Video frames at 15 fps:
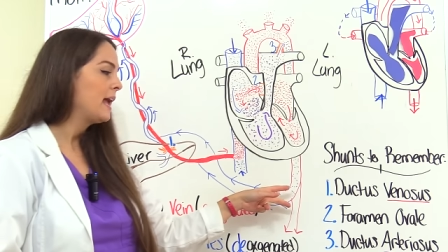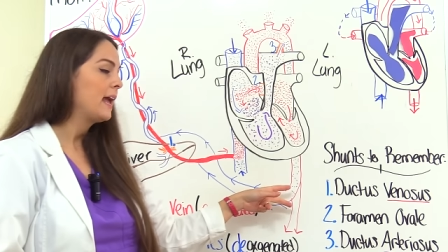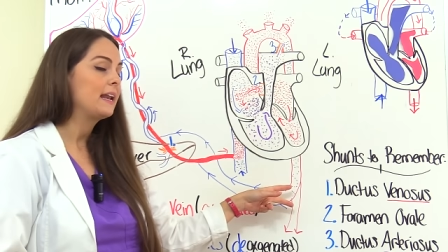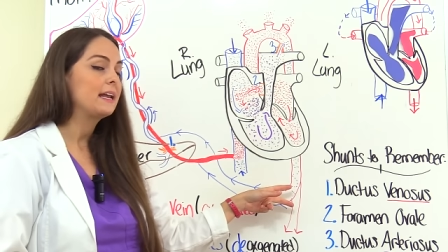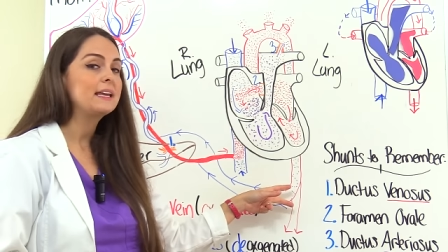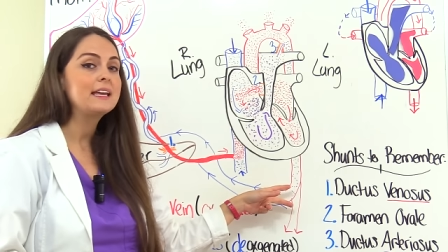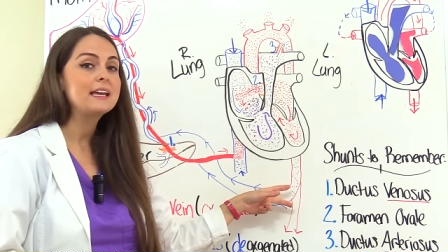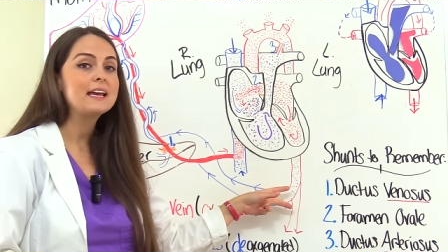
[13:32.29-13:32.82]

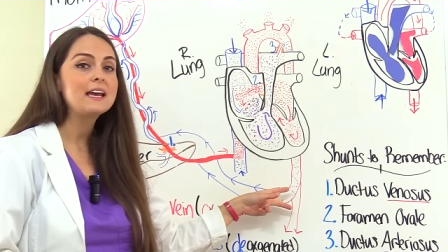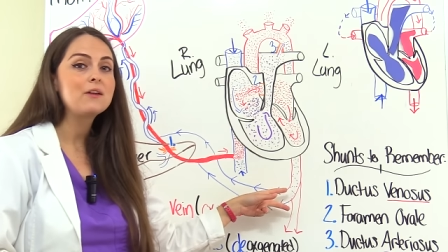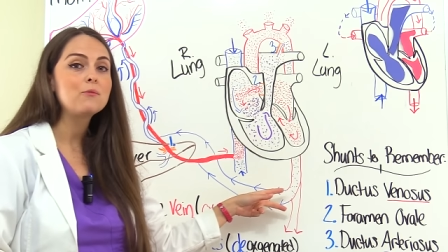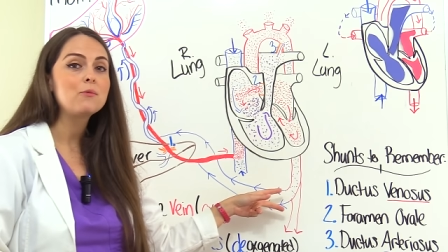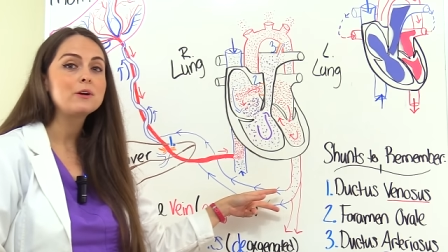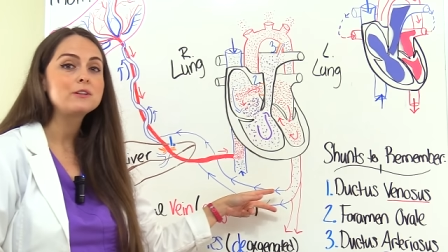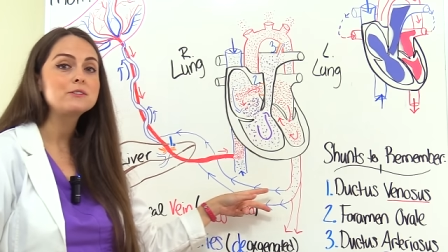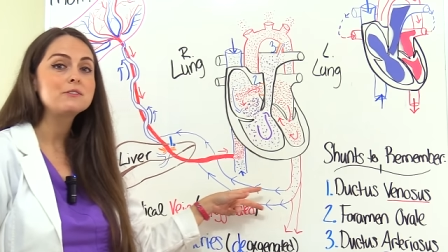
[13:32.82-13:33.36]
And
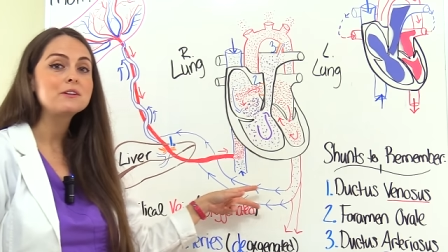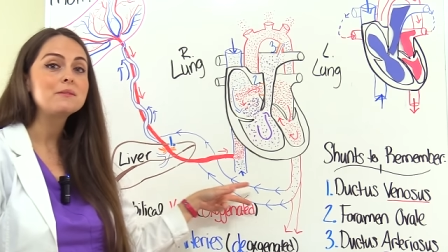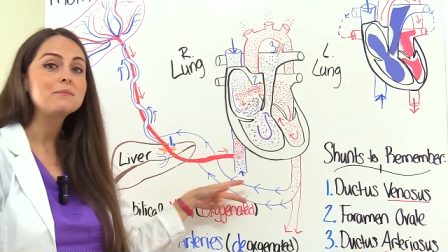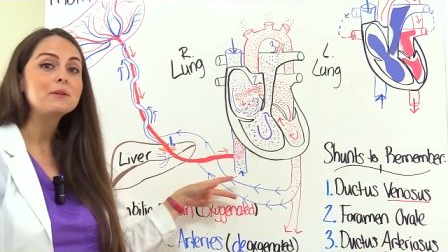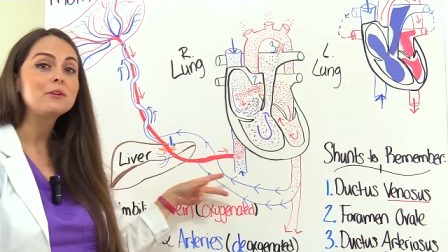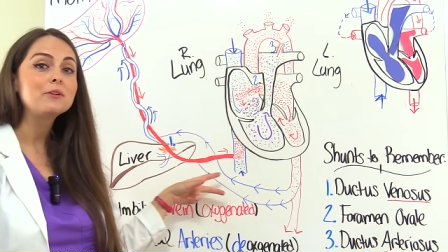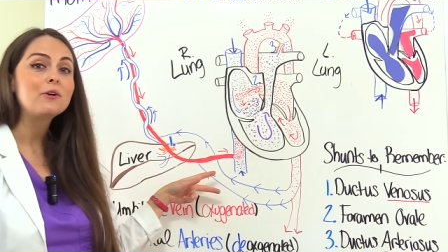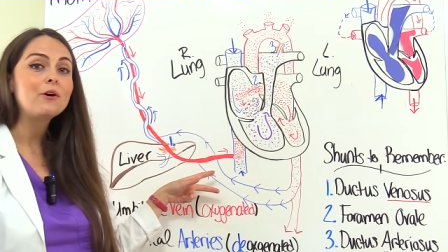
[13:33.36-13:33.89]
again, what do the
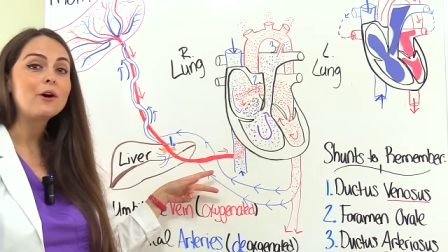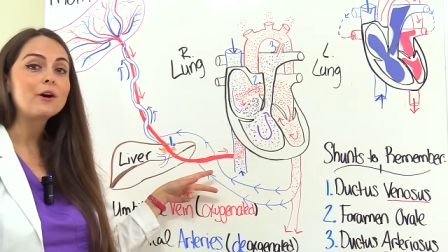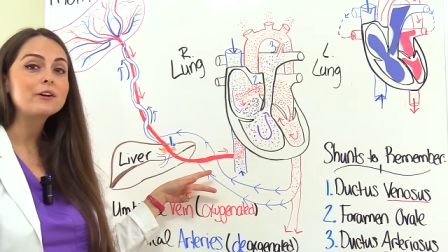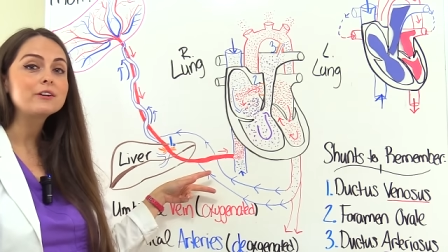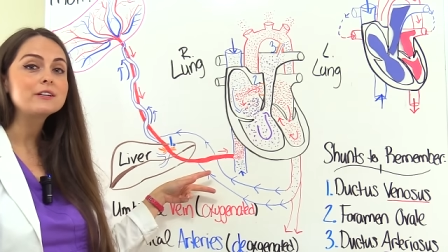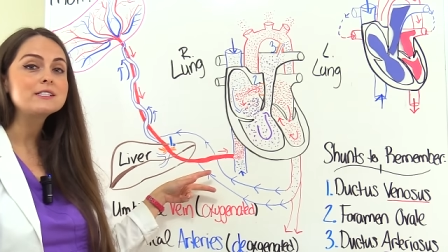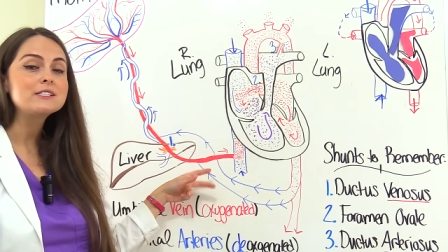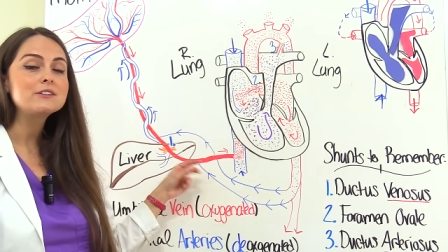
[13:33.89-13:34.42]
umbilical
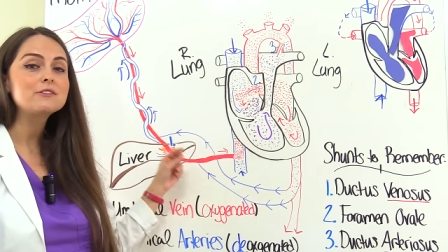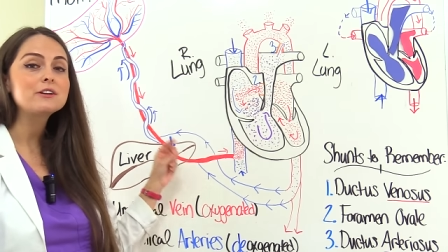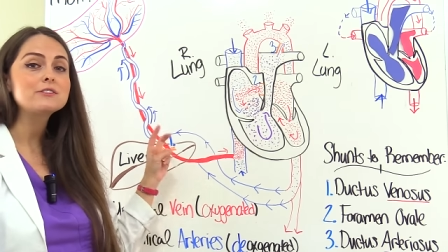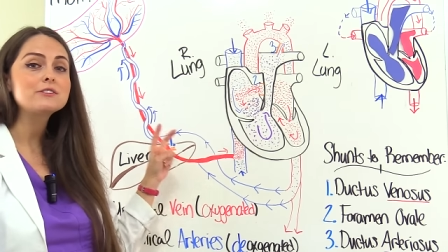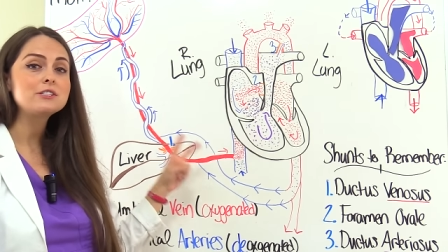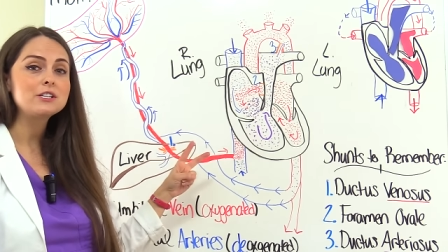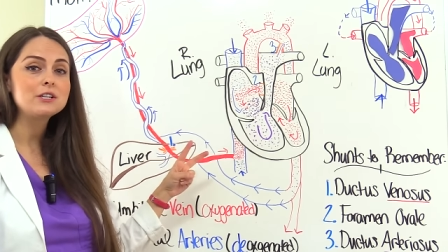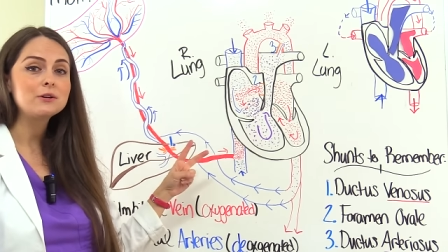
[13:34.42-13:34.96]
arteries do?
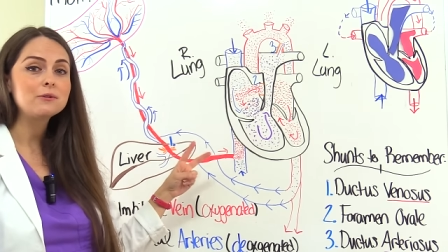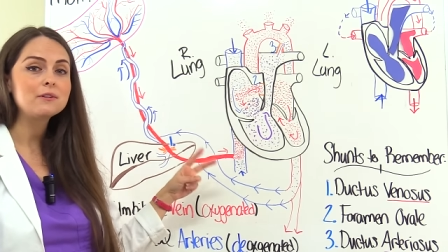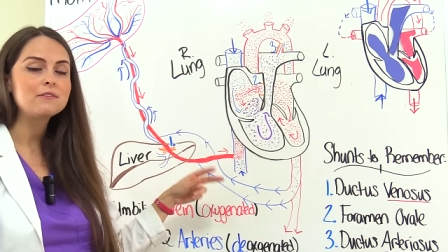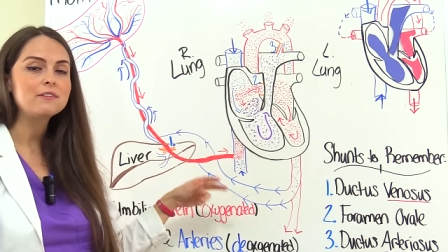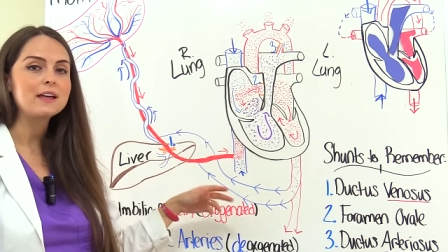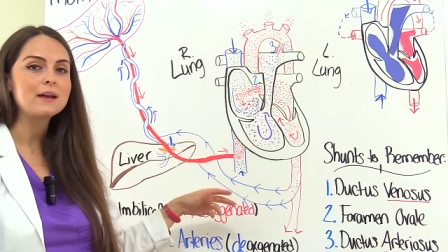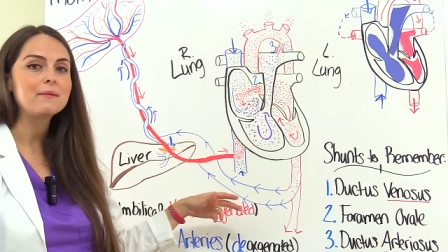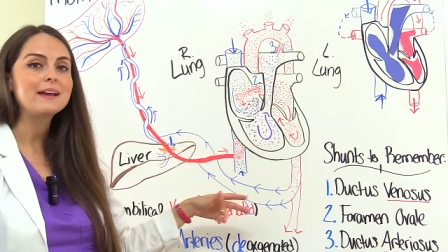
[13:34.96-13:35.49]
There's two
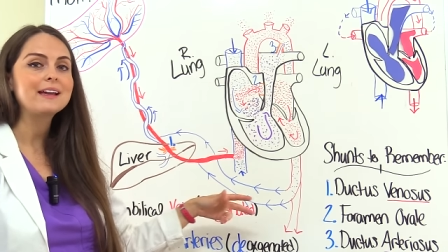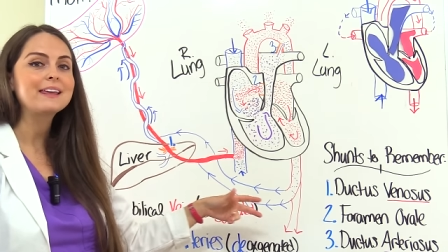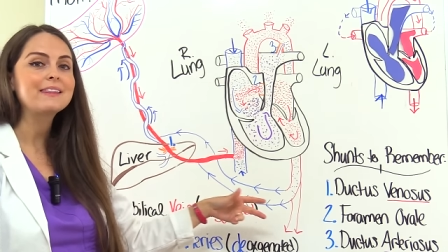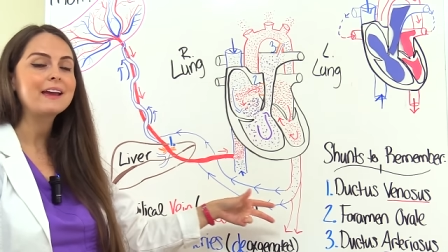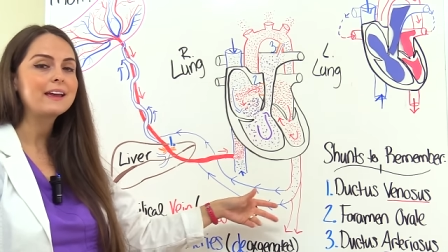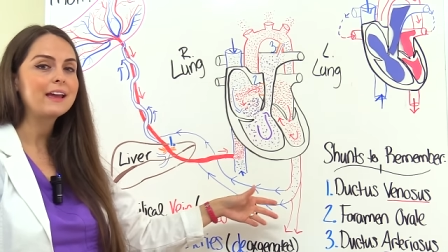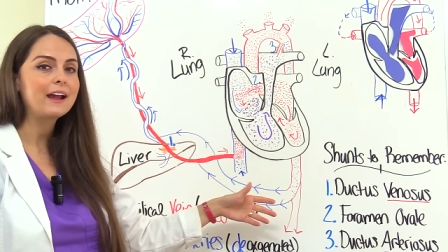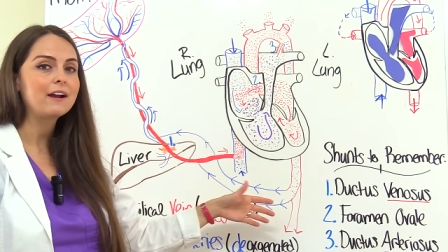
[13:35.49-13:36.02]
of them.
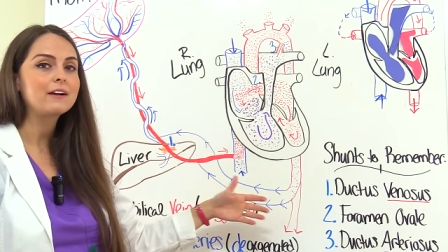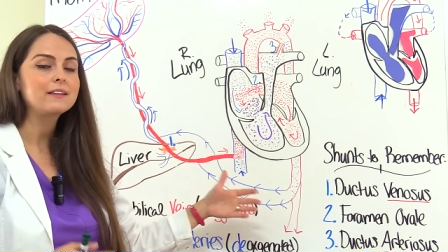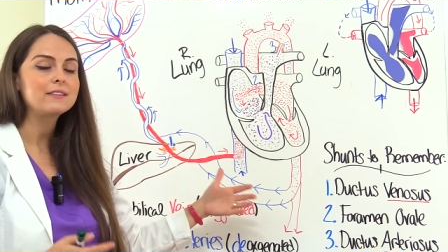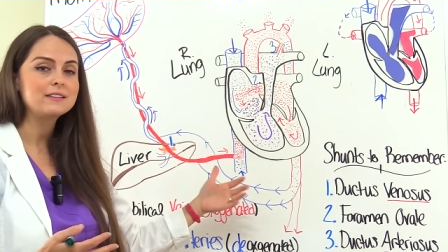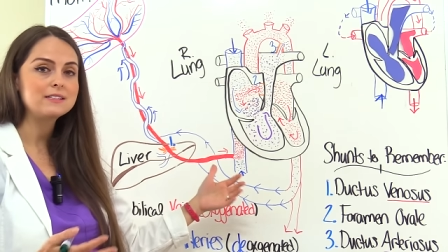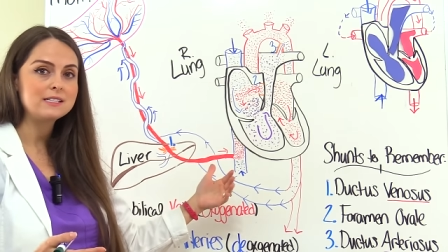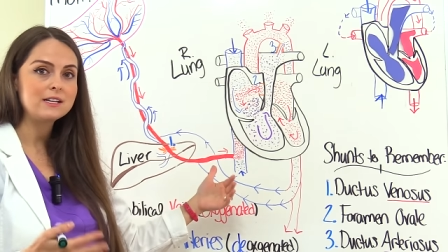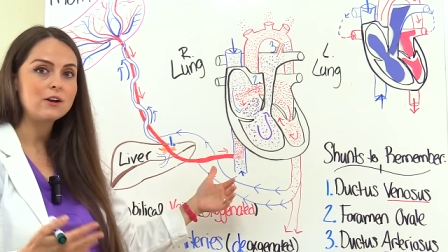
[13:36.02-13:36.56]
They carry
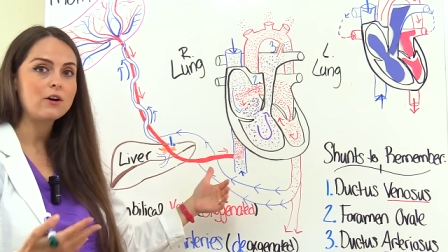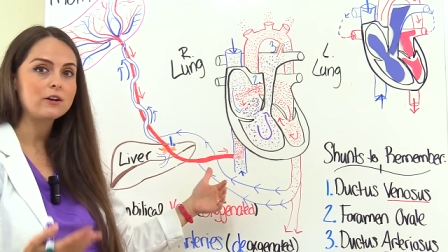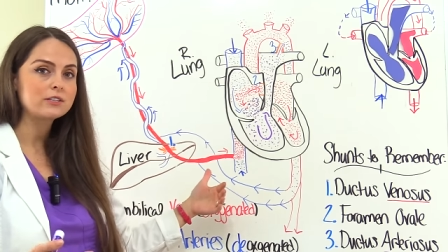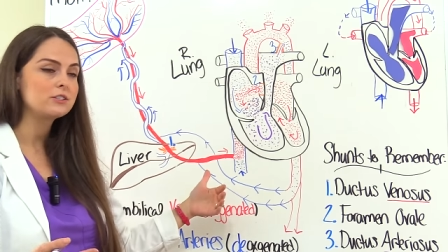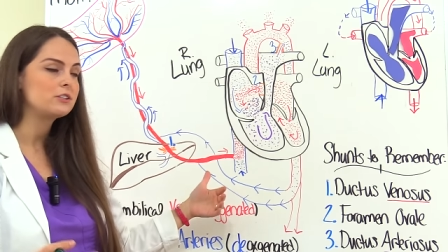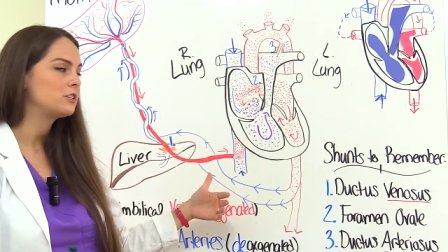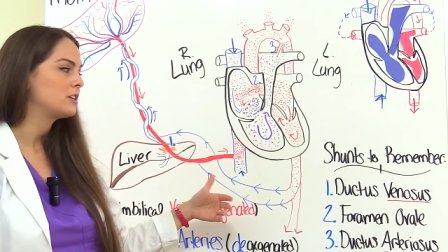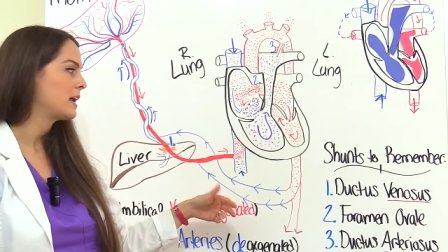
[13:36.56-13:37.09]
the
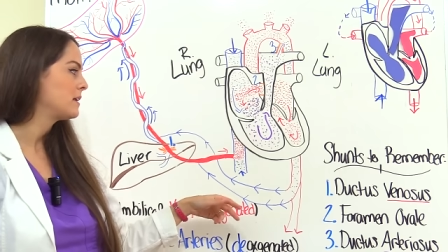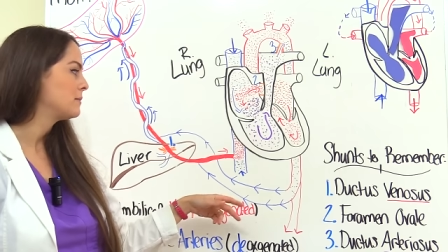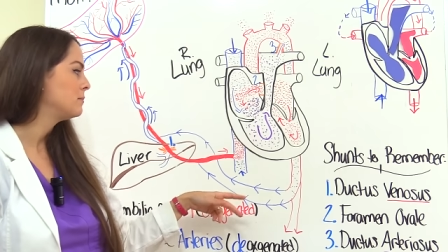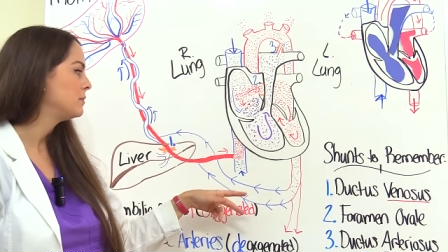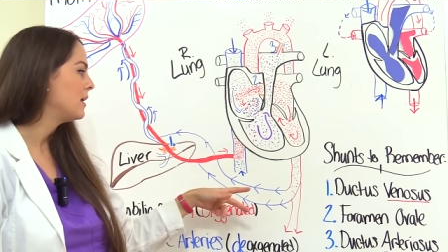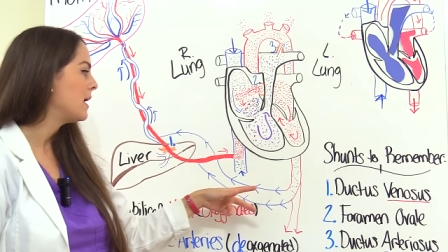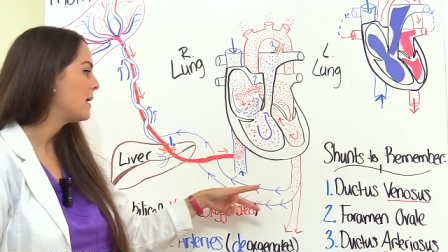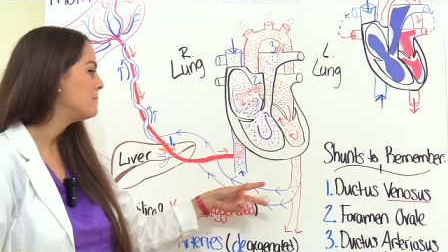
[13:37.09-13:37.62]
deoxygenated
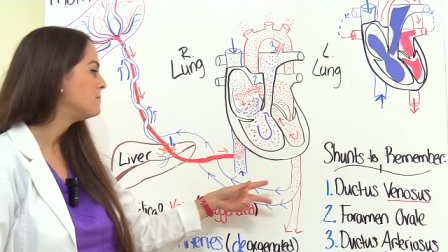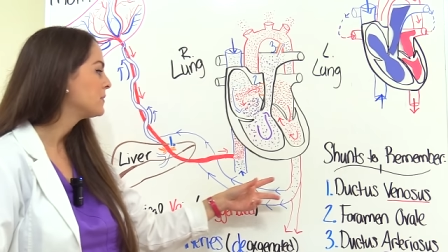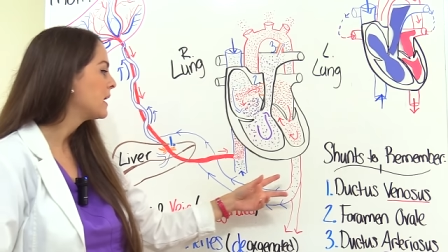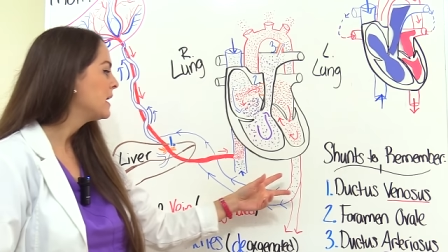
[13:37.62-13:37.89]
blood.